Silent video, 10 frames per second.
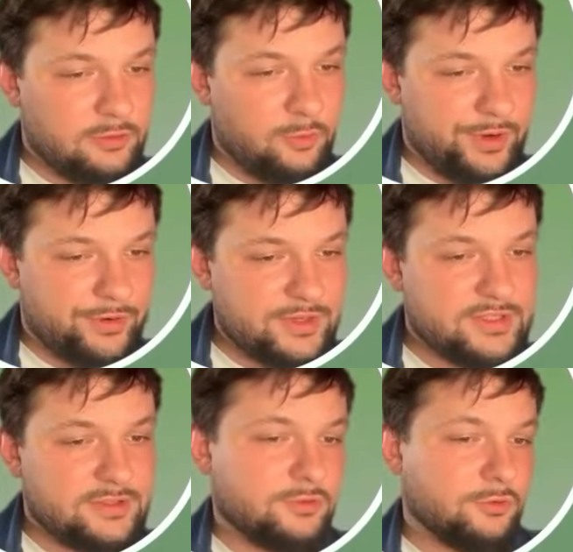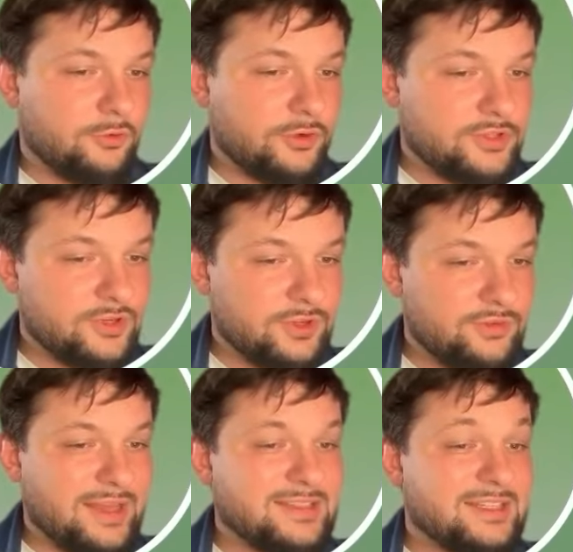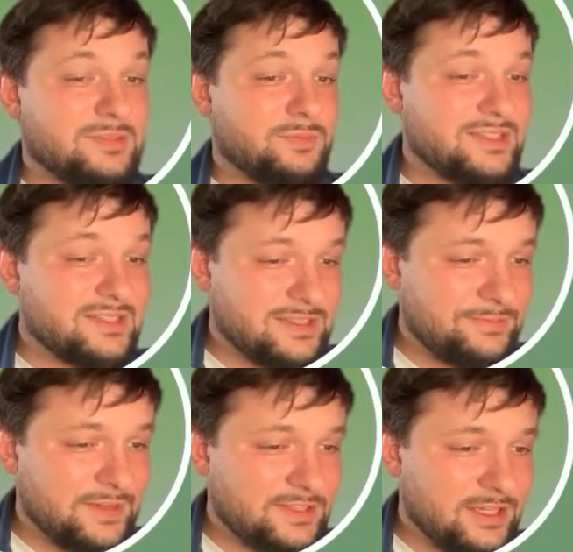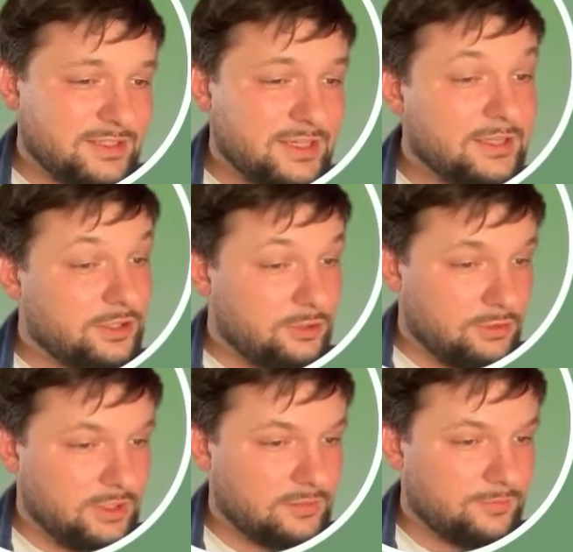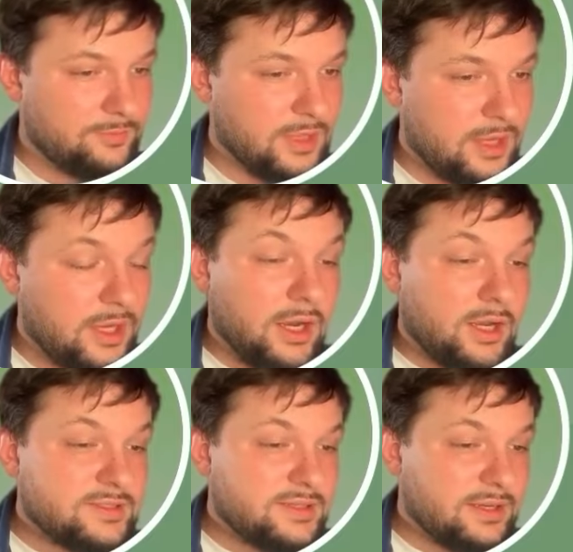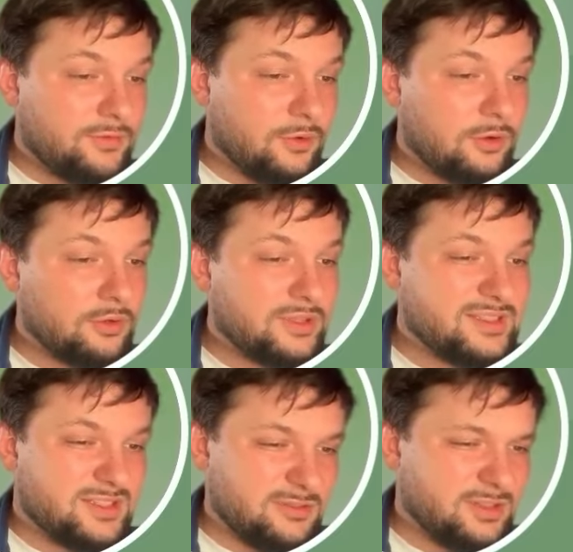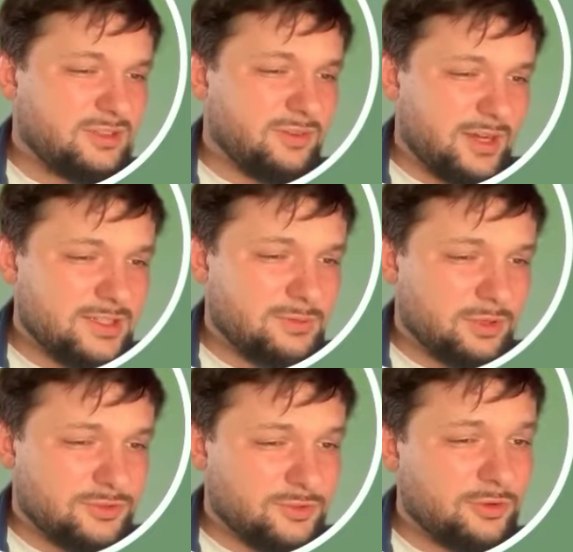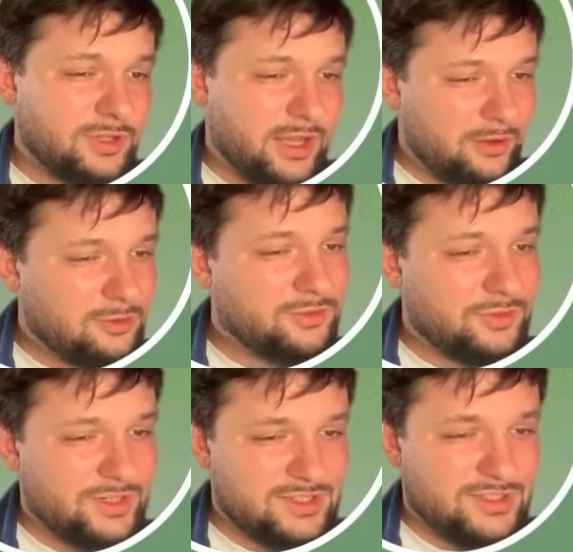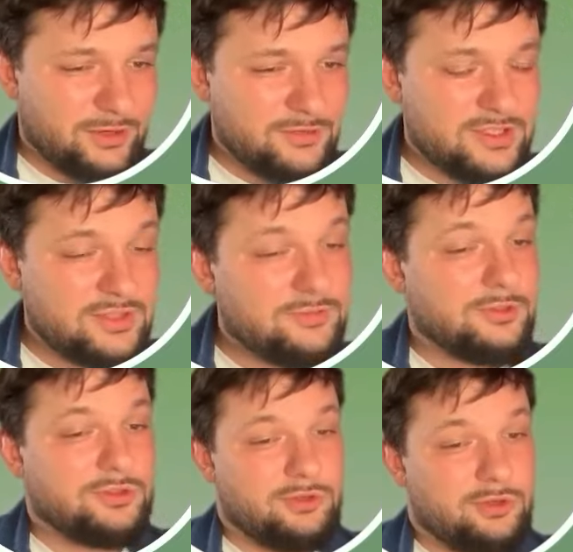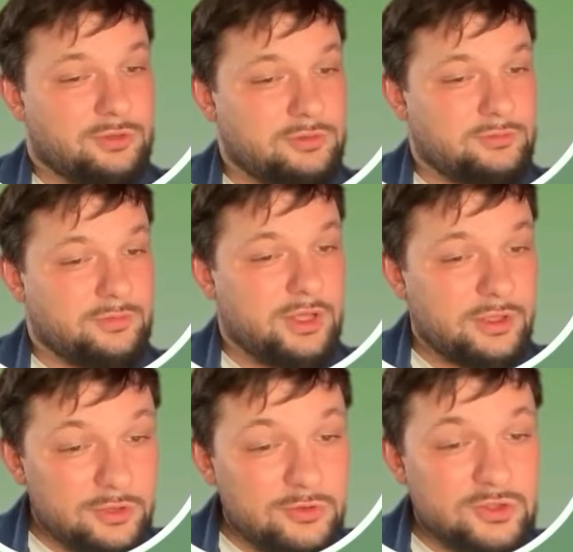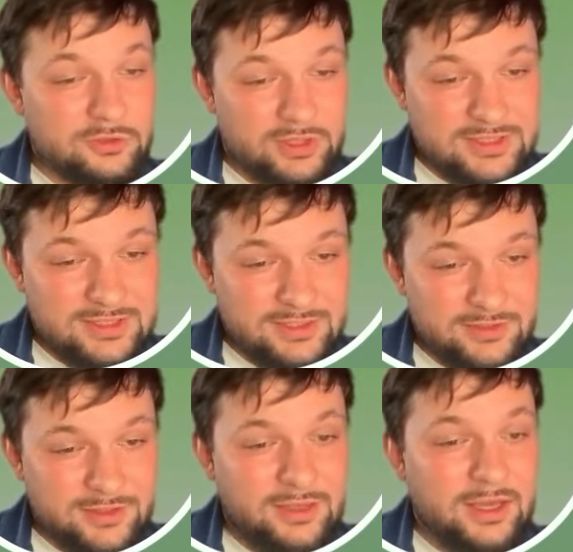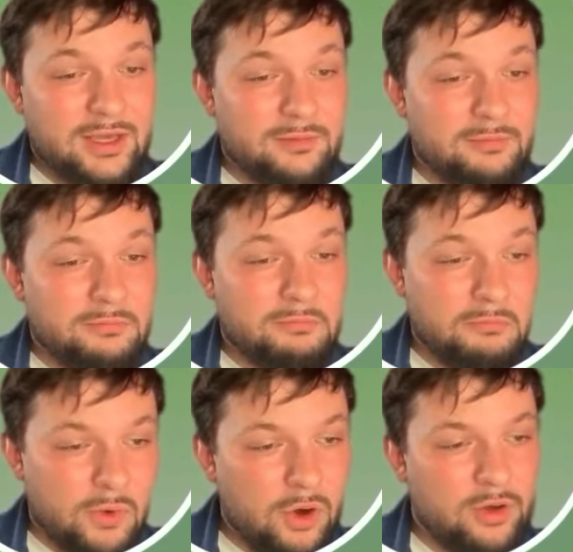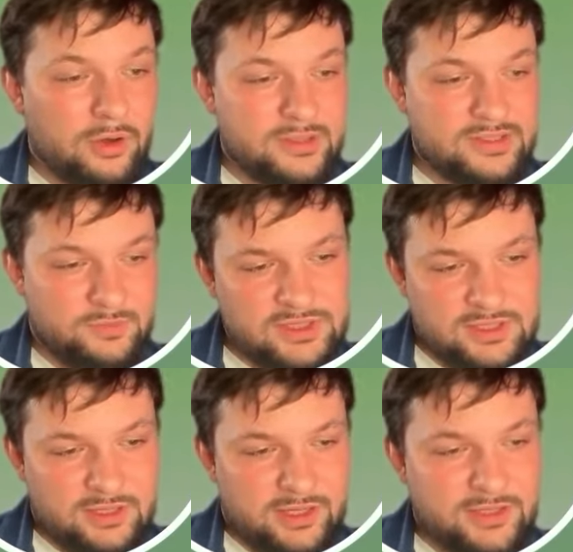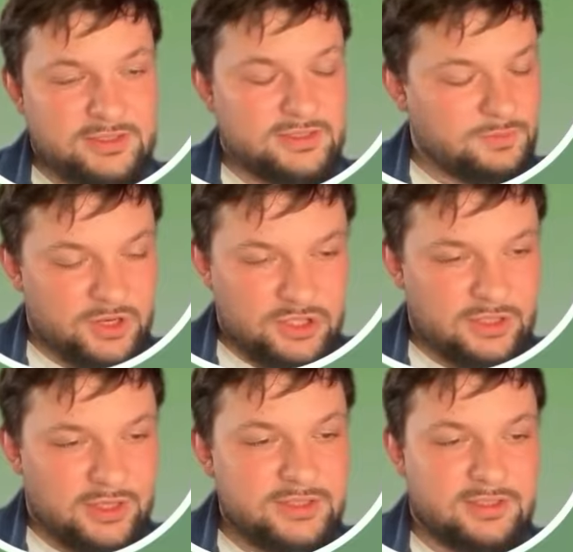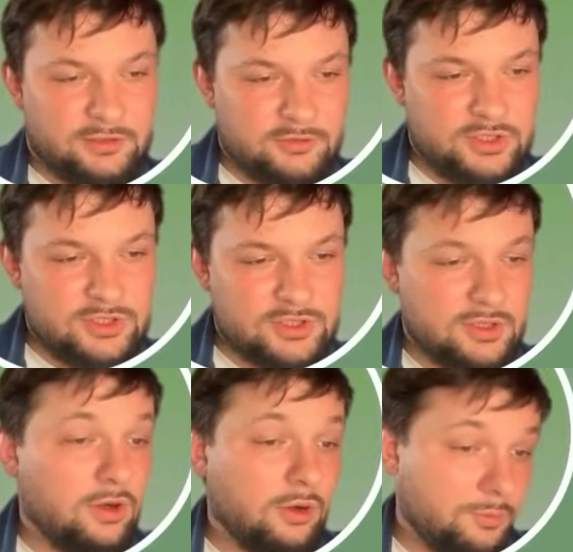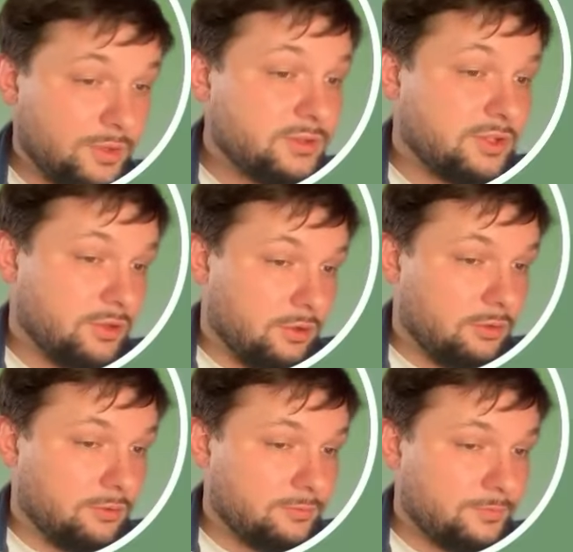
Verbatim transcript: queries to retrieve the specific data you need. Therefore, it's not advisable to rely on free services for too long. You should consider more specialized, specialized solutions or build your own.